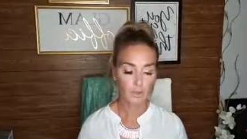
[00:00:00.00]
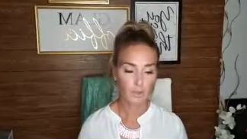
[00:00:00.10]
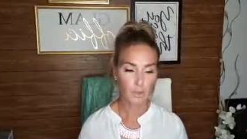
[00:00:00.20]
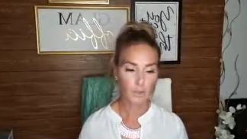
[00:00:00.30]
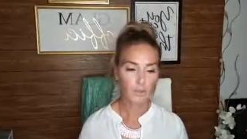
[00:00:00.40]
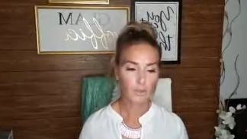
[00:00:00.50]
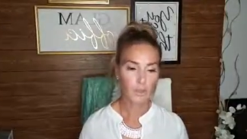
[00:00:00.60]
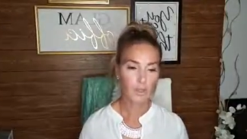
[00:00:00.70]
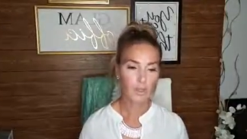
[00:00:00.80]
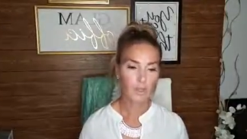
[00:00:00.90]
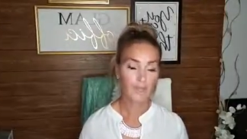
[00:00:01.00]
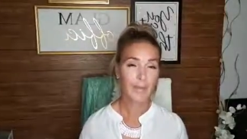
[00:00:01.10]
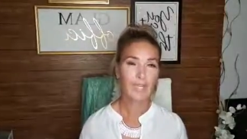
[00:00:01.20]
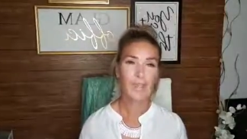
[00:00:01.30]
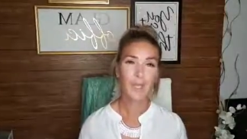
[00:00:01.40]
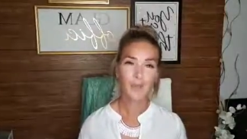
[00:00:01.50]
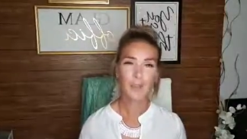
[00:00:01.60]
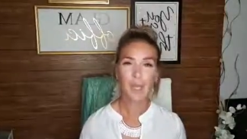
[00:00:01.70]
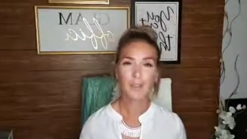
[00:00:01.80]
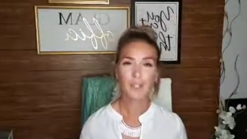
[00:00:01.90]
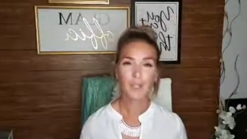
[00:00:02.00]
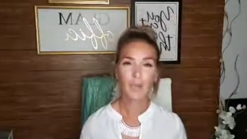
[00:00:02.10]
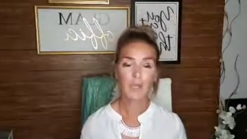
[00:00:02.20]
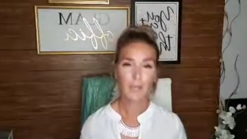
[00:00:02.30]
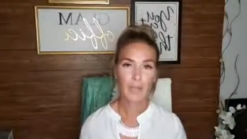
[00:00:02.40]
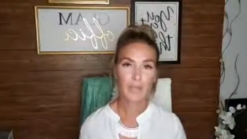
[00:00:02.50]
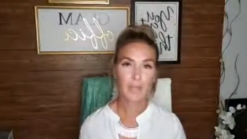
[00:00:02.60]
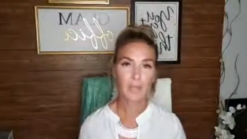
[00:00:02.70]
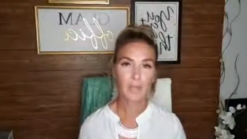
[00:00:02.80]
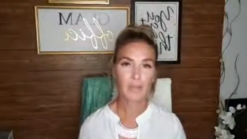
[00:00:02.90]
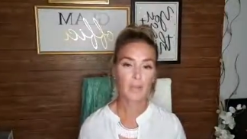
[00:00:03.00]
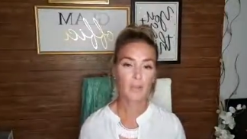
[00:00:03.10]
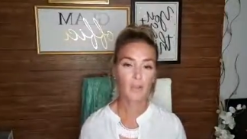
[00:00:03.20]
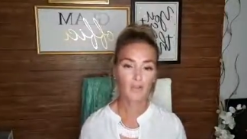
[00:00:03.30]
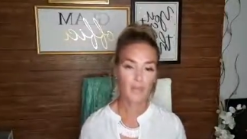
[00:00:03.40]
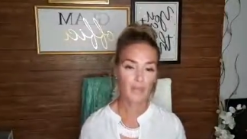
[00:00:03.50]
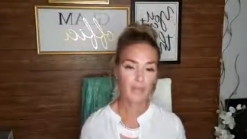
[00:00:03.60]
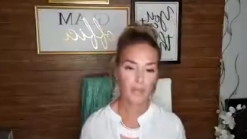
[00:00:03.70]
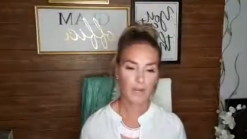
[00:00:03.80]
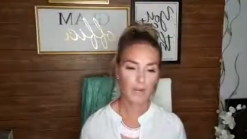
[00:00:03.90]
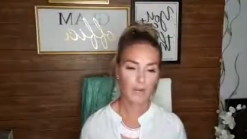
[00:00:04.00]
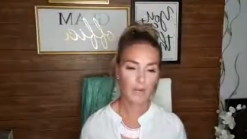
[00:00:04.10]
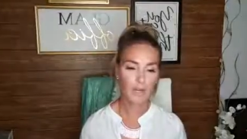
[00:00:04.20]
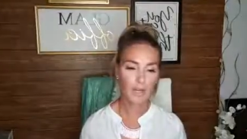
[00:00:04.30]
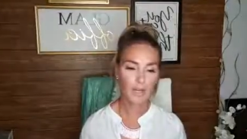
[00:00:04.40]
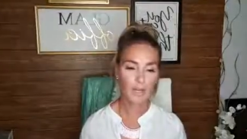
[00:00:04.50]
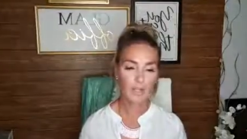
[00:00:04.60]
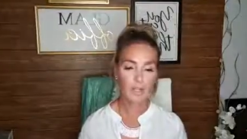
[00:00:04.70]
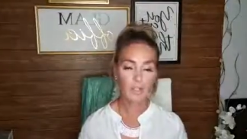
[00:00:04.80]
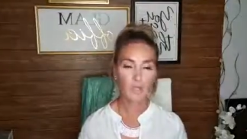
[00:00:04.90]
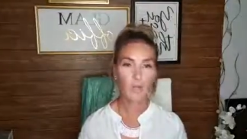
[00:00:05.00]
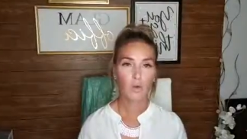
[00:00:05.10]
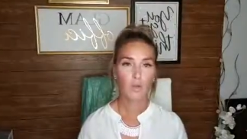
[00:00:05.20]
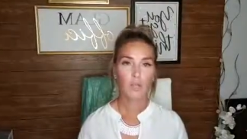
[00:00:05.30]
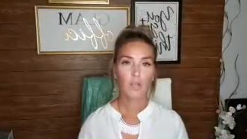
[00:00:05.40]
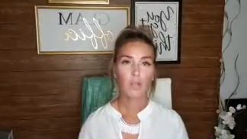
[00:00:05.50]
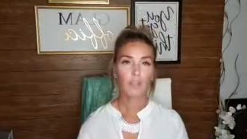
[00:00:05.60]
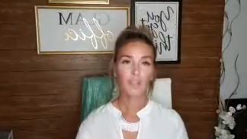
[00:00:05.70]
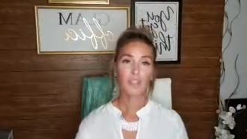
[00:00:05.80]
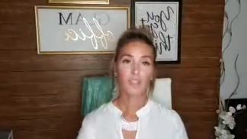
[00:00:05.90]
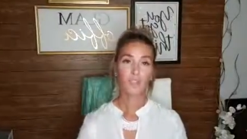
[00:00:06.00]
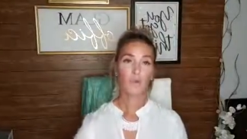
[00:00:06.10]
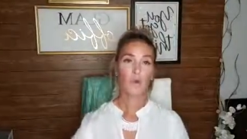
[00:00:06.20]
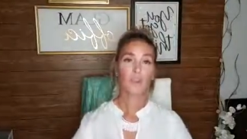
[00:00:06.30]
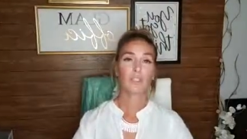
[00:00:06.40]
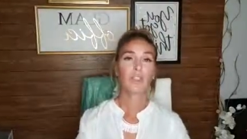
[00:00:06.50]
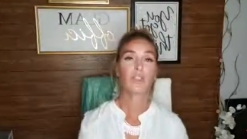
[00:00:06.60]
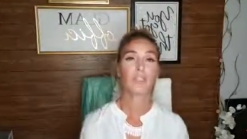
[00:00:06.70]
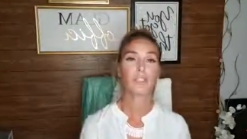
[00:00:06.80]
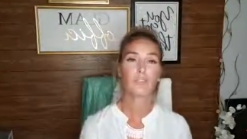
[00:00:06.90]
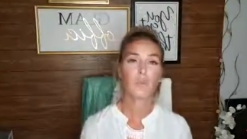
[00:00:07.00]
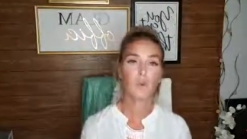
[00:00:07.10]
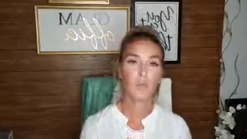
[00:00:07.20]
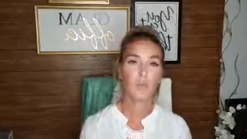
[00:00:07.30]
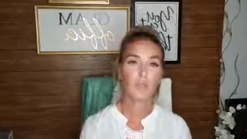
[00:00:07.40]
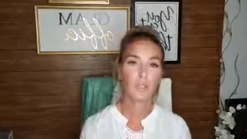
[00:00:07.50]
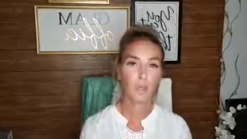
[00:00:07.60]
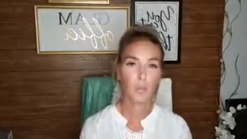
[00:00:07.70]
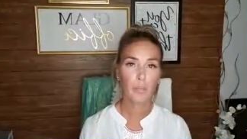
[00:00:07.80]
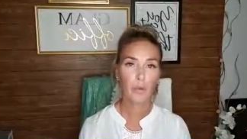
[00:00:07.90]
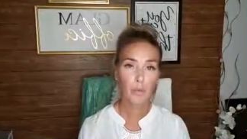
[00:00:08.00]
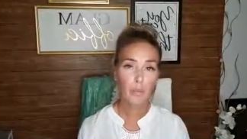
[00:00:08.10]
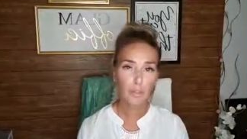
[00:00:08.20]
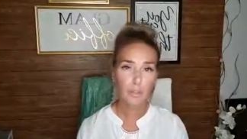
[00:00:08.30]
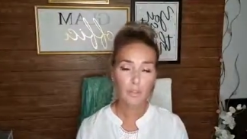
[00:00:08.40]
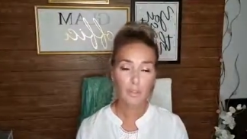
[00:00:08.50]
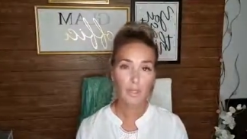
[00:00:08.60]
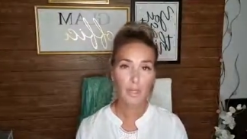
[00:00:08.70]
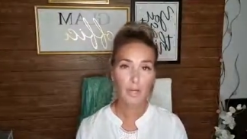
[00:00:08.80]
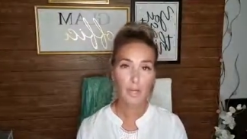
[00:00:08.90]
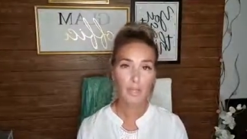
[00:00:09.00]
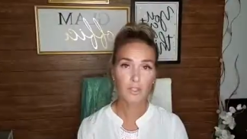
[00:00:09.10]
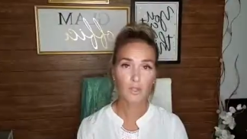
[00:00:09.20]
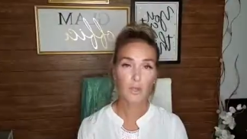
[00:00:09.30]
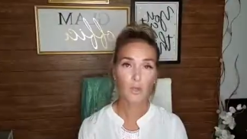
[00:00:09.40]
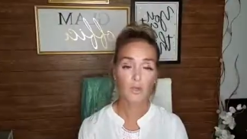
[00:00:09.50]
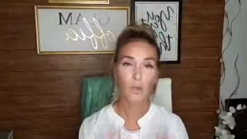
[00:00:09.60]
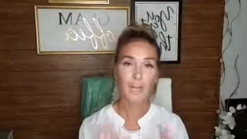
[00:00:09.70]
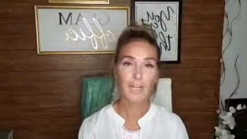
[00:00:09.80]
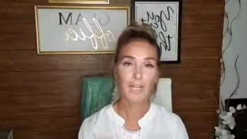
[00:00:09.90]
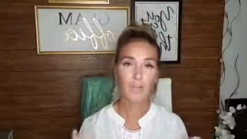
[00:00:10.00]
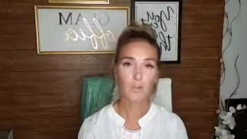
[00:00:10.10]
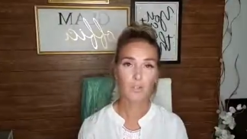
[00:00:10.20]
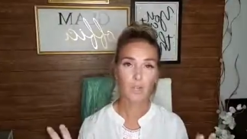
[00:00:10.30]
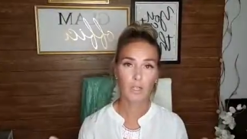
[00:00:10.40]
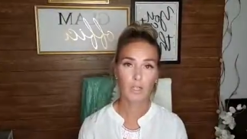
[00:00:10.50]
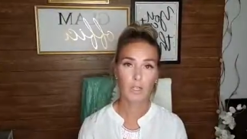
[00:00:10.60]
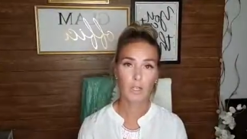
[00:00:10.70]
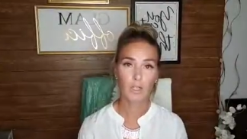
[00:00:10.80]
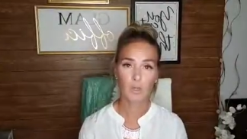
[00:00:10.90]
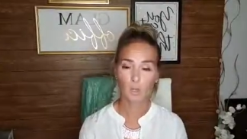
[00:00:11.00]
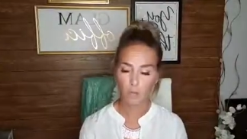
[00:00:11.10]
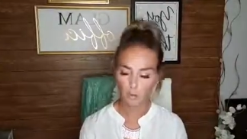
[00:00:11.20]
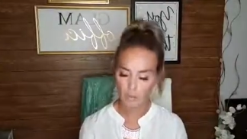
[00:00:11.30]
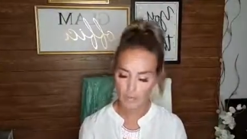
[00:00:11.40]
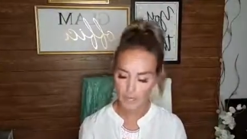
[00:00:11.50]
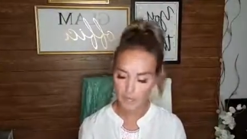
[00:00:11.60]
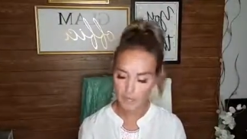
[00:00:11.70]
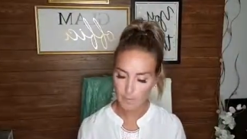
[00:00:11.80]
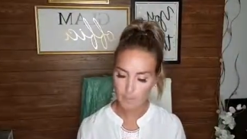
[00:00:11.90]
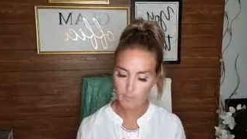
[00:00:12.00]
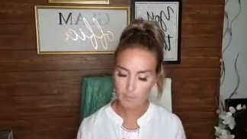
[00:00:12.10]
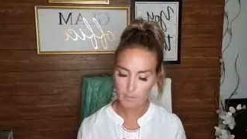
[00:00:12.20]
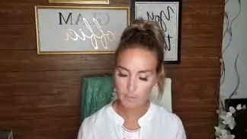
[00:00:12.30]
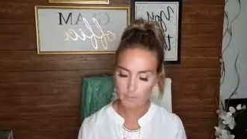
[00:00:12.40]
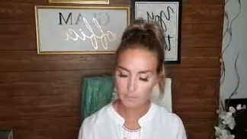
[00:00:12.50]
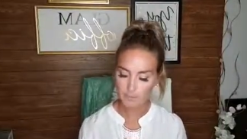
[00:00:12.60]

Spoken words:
don't make the impact that you want to make and create that value, okay? So let's just focus on this for your posts, okay? So when you're writing out the content in your posts, okay? So